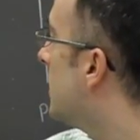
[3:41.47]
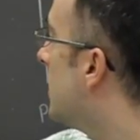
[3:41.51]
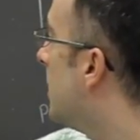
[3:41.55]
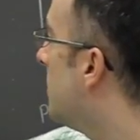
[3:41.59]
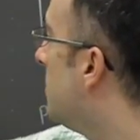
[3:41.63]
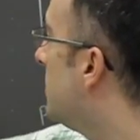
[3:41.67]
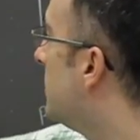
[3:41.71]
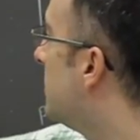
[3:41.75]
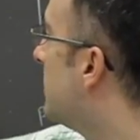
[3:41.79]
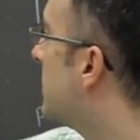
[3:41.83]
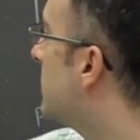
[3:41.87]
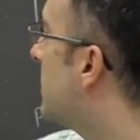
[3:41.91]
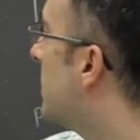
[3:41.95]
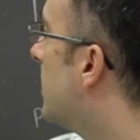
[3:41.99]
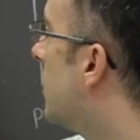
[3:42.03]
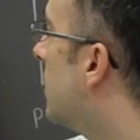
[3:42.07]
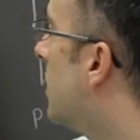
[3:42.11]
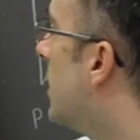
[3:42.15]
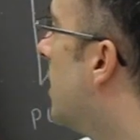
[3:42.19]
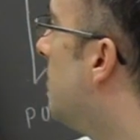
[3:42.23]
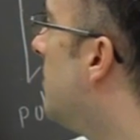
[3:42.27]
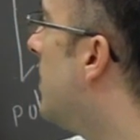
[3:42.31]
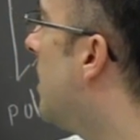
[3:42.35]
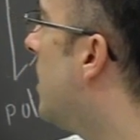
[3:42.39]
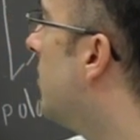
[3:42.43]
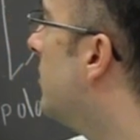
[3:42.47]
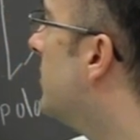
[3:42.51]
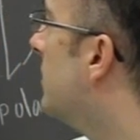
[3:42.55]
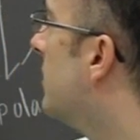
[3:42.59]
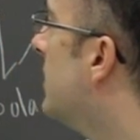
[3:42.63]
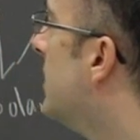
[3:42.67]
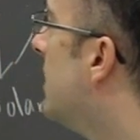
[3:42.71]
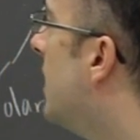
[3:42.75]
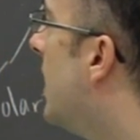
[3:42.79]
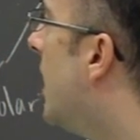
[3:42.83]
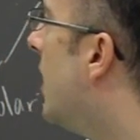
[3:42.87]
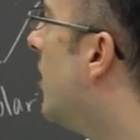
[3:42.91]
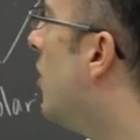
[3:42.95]
That means it's going to come out
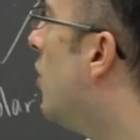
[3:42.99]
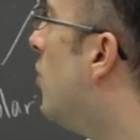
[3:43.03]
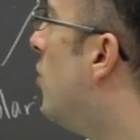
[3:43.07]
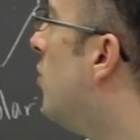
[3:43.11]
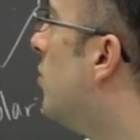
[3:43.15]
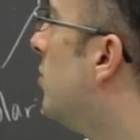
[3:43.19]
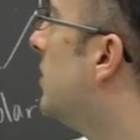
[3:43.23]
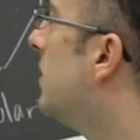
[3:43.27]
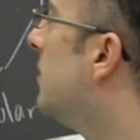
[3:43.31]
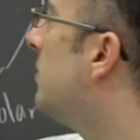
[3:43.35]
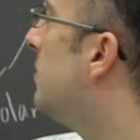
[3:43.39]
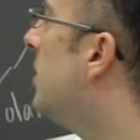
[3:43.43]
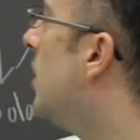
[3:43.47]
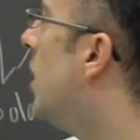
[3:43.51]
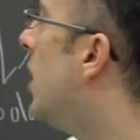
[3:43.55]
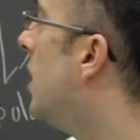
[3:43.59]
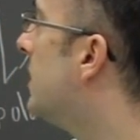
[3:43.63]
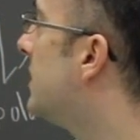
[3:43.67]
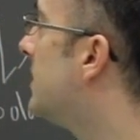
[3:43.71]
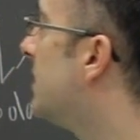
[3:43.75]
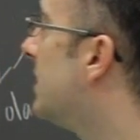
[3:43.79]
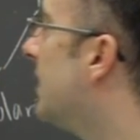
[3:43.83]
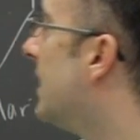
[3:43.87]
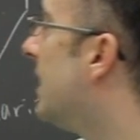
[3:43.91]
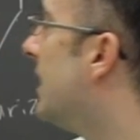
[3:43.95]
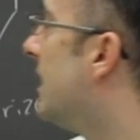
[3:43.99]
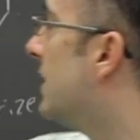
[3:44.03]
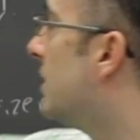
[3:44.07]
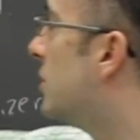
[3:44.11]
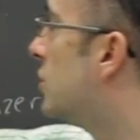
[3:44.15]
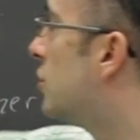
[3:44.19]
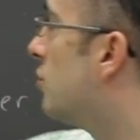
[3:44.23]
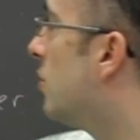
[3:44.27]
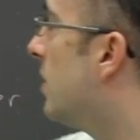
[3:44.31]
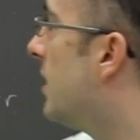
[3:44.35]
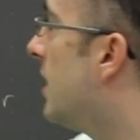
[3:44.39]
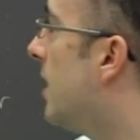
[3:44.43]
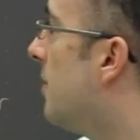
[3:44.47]
and only be oscillating
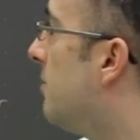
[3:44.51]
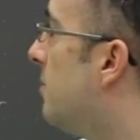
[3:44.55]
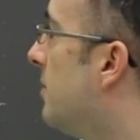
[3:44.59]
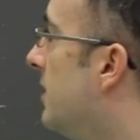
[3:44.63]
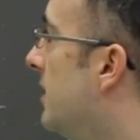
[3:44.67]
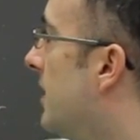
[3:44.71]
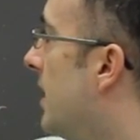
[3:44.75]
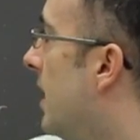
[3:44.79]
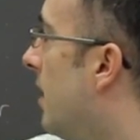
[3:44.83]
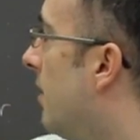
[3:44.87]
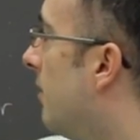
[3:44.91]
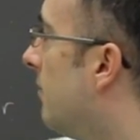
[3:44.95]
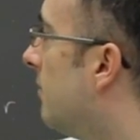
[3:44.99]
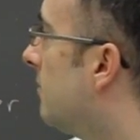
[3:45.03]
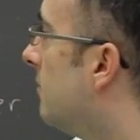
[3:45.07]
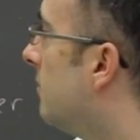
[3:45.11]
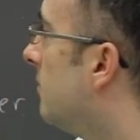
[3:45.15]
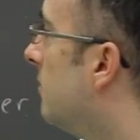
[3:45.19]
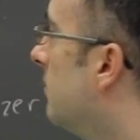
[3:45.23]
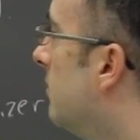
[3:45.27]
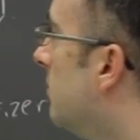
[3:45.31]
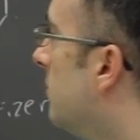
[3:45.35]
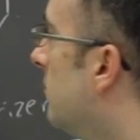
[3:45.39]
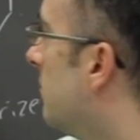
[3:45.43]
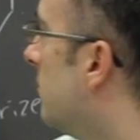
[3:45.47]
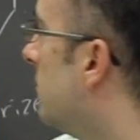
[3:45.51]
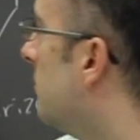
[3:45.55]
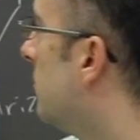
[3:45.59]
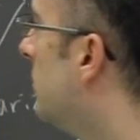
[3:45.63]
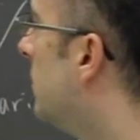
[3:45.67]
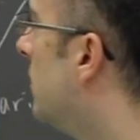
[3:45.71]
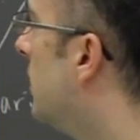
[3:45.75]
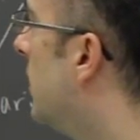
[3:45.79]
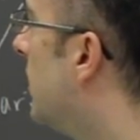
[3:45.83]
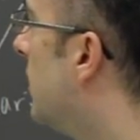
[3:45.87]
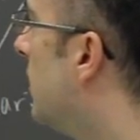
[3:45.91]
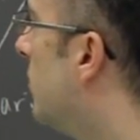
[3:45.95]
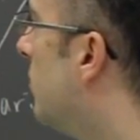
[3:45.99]
straight up and down.
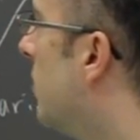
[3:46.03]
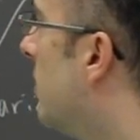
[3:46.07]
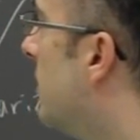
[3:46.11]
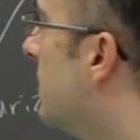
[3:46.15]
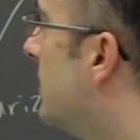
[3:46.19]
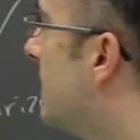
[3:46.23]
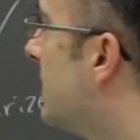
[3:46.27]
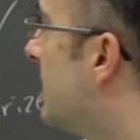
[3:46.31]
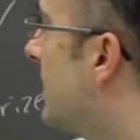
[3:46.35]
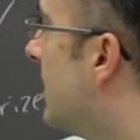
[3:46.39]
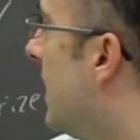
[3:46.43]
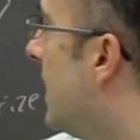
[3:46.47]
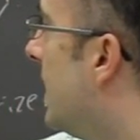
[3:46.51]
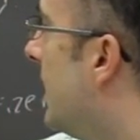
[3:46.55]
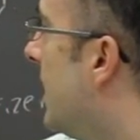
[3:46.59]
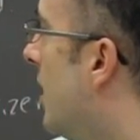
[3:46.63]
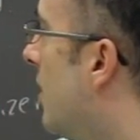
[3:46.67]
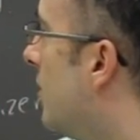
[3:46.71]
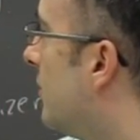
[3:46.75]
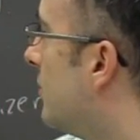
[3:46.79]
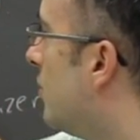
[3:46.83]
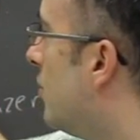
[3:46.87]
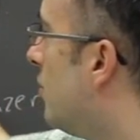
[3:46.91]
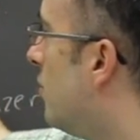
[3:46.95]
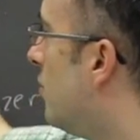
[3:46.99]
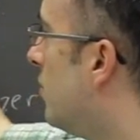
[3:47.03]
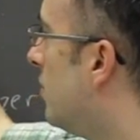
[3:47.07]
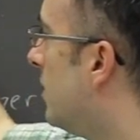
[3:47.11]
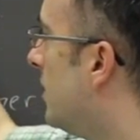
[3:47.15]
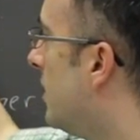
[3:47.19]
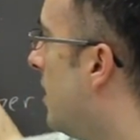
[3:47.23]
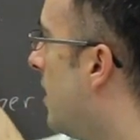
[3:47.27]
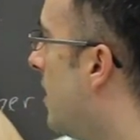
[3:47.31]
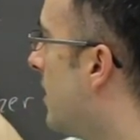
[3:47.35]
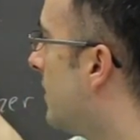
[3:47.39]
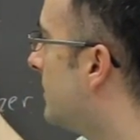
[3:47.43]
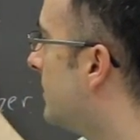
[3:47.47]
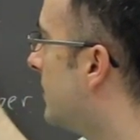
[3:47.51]
In other words, this light now is
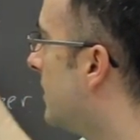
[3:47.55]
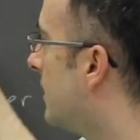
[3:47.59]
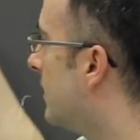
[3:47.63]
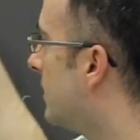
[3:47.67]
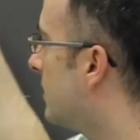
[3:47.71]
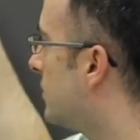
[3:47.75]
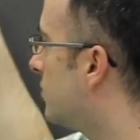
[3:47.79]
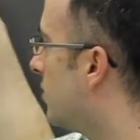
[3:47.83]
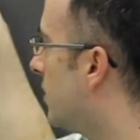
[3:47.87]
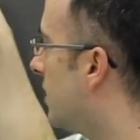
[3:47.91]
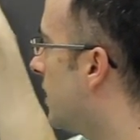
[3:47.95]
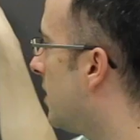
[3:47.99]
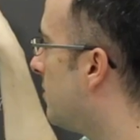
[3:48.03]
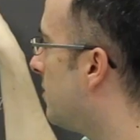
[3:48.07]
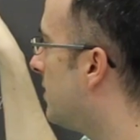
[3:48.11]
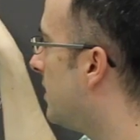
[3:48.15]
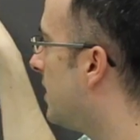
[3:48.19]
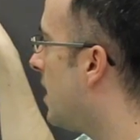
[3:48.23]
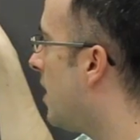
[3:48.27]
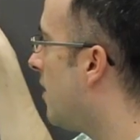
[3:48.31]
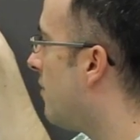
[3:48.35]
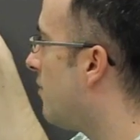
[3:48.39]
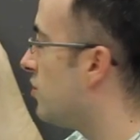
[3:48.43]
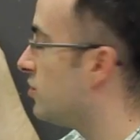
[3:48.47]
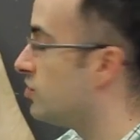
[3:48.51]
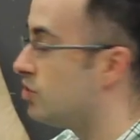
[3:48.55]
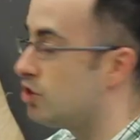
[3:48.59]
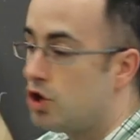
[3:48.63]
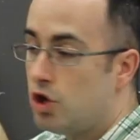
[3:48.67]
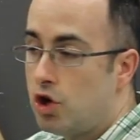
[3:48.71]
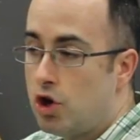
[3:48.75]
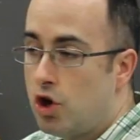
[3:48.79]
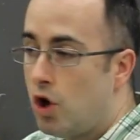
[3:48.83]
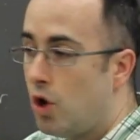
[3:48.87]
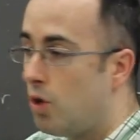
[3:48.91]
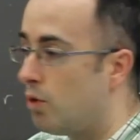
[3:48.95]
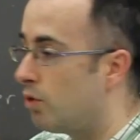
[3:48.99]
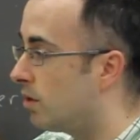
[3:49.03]
only oscillating straight up and down. There's
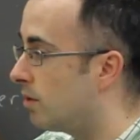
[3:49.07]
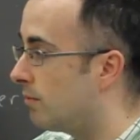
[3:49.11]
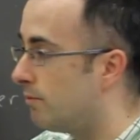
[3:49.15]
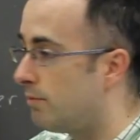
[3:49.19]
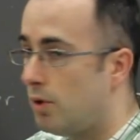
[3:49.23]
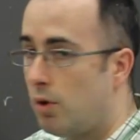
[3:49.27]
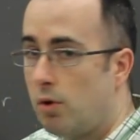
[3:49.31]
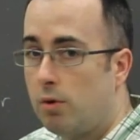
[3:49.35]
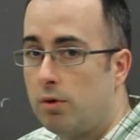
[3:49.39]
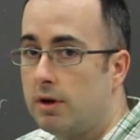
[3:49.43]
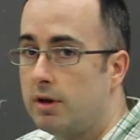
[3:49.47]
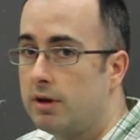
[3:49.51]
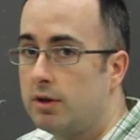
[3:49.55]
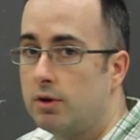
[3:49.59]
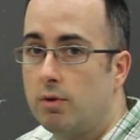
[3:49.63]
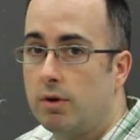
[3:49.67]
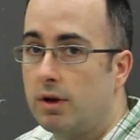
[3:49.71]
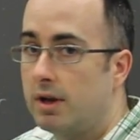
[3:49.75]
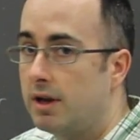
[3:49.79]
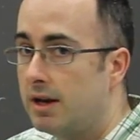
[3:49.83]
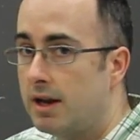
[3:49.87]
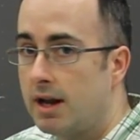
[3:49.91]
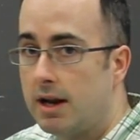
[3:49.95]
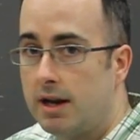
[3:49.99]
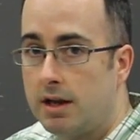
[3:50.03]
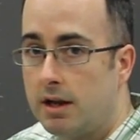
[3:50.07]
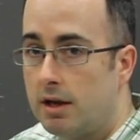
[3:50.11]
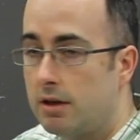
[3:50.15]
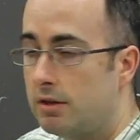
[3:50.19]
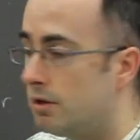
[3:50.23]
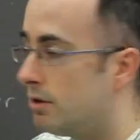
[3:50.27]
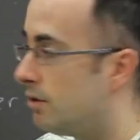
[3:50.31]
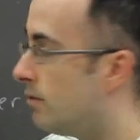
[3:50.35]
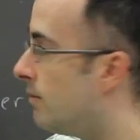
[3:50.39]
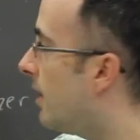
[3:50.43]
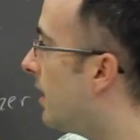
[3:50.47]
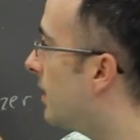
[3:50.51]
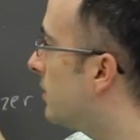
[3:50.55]
no component going in any
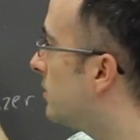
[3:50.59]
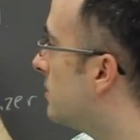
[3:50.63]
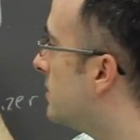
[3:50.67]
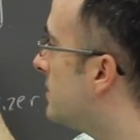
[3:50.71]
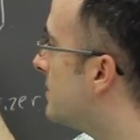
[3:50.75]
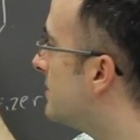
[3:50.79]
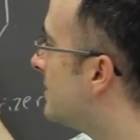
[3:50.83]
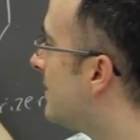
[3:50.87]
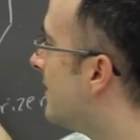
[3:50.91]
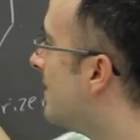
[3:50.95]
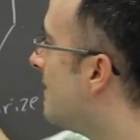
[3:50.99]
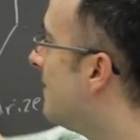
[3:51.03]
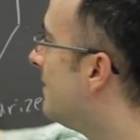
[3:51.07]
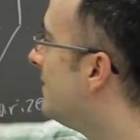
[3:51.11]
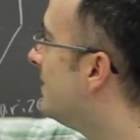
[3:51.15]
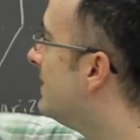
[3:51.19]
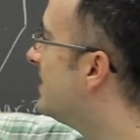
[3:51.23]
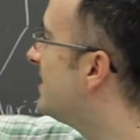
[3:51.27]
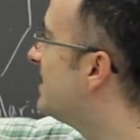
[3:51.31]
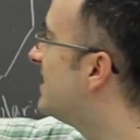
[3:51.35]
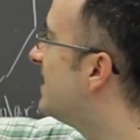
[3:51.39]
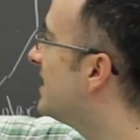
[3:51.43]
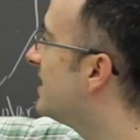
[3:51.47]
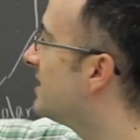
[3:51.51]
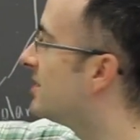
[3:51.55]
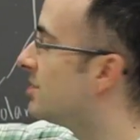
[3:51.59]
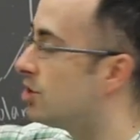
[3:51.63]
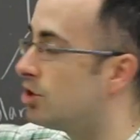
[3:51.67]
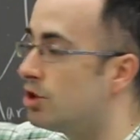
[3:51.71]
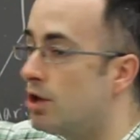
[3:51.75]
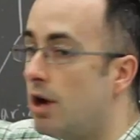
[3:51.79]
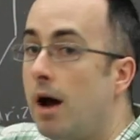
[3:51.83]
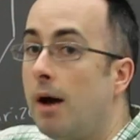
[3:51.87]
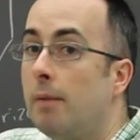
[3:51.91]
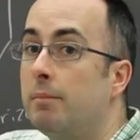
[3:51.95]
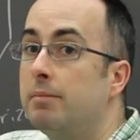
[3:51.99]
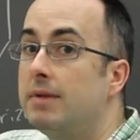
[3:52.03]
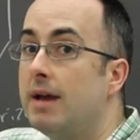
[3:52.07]
other directions. This thing
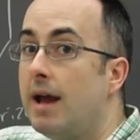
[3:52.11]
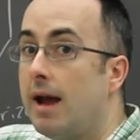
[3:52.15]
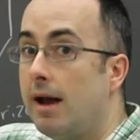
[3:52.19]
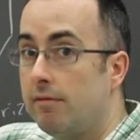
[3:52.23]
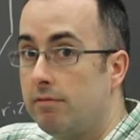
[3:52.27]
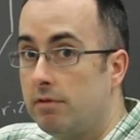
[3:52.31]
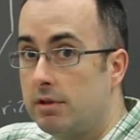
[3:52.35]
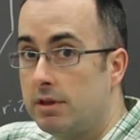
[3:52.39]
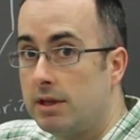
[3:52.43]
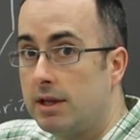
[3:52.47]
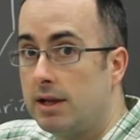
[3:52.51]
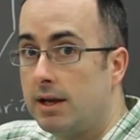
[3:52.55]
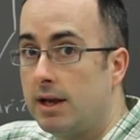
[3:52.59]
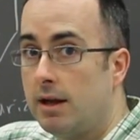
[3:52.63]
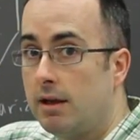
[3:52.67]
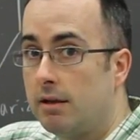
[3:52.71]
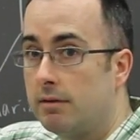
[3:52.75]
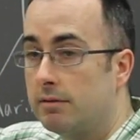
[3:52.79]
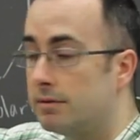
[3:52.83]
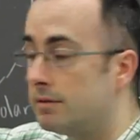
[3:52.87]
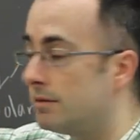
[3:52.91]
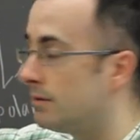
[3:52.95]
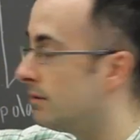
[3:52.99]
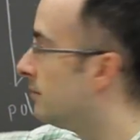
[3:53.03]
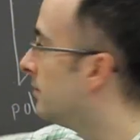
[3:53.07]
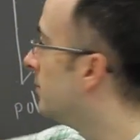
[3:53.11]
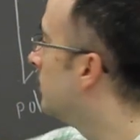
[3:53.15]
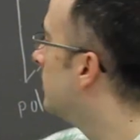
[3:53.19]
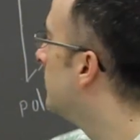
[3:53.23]
stopped everything else.